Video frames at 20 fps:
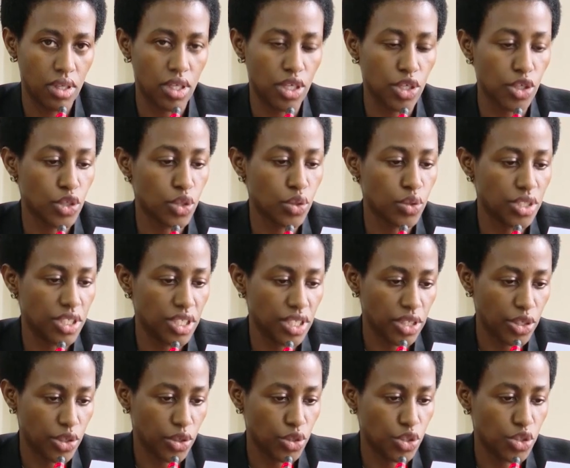
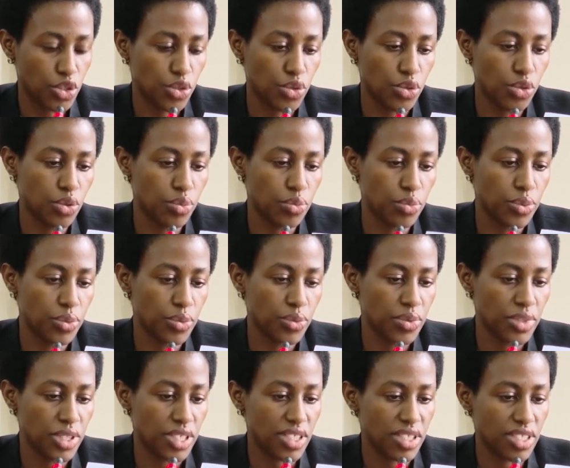including YouTube,
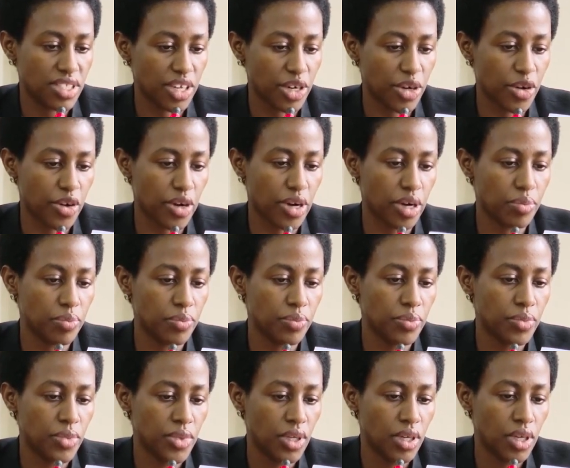Instagram,
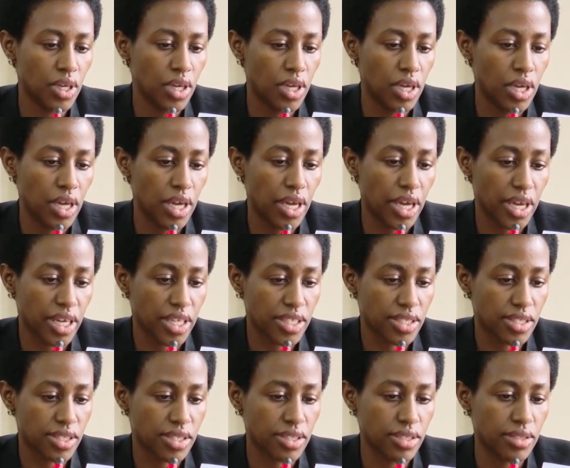
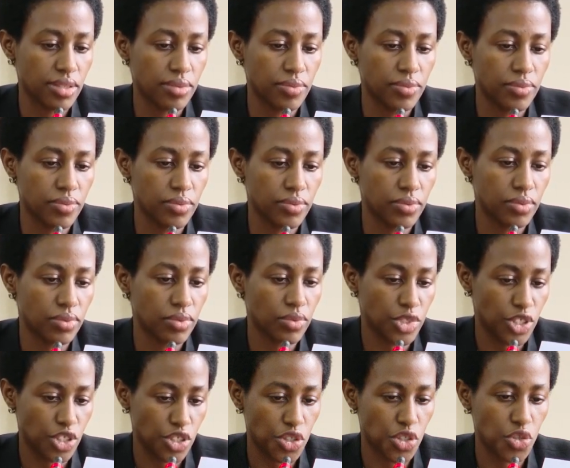X,
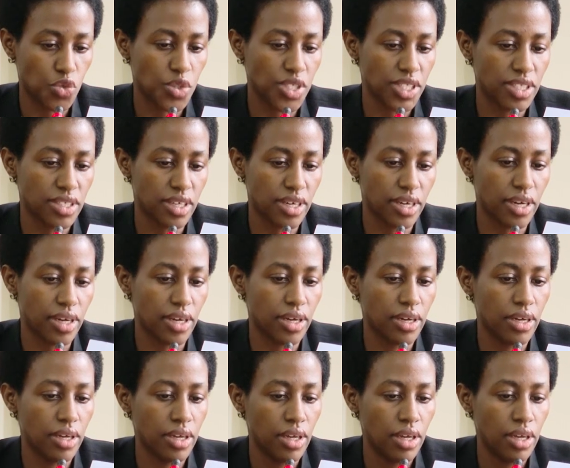which is
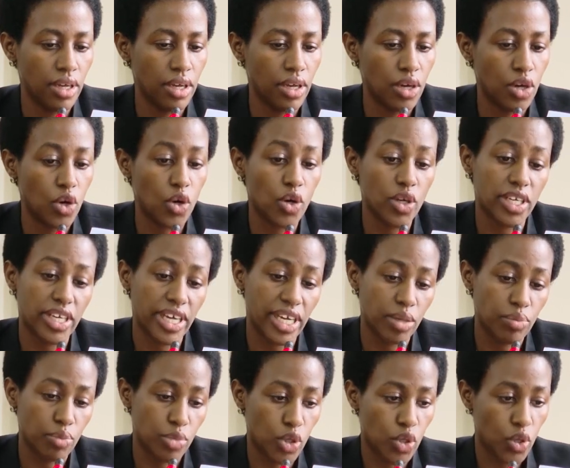Twitter,
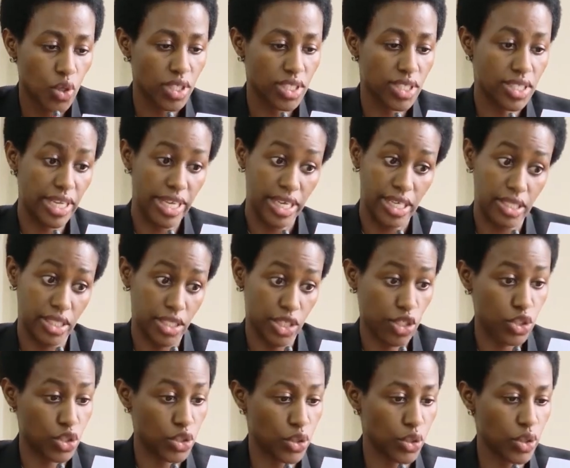online blogs like
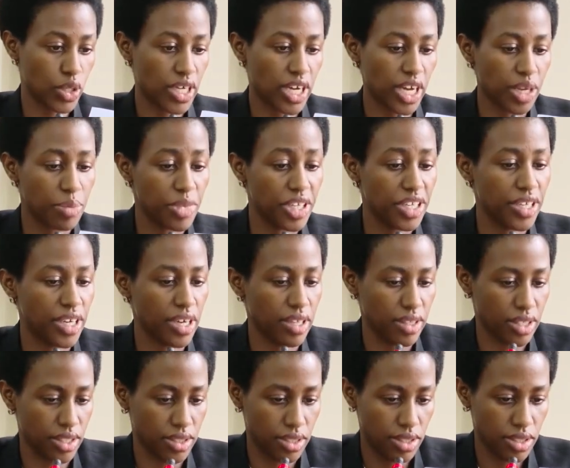TikTok and many
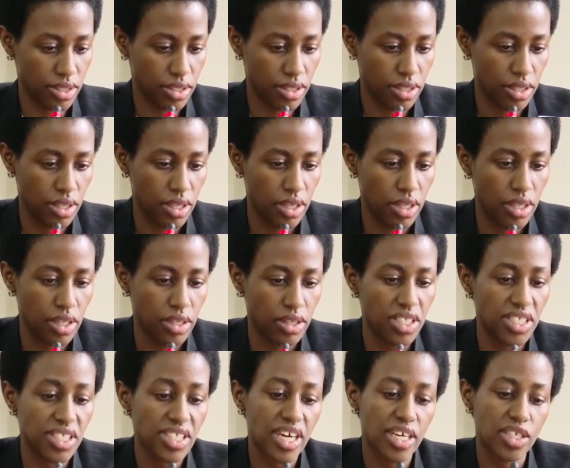others.
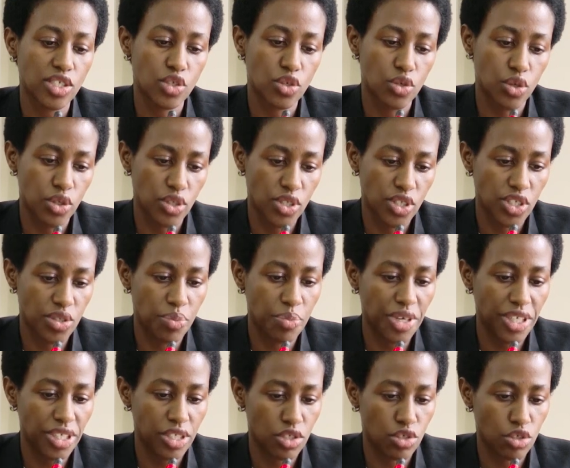This has caused
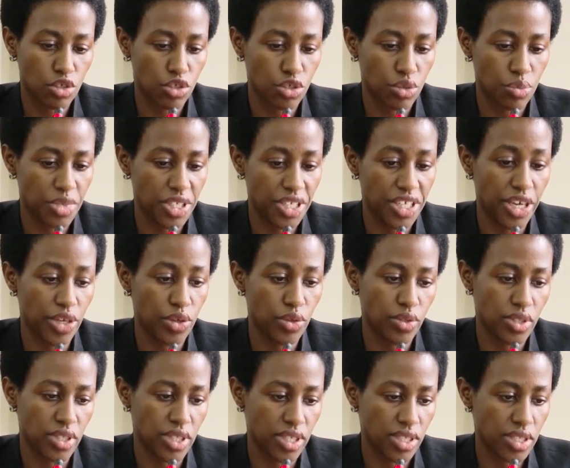many social media
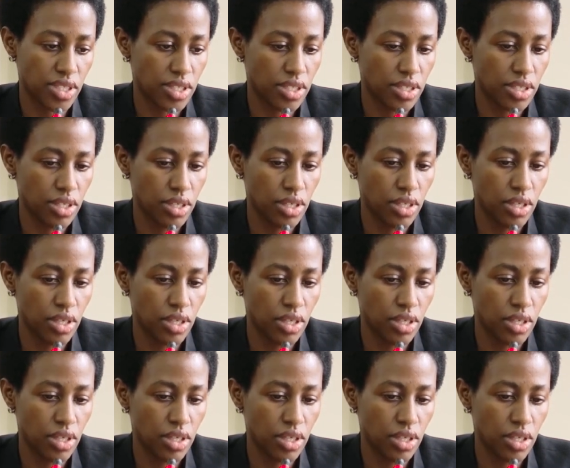users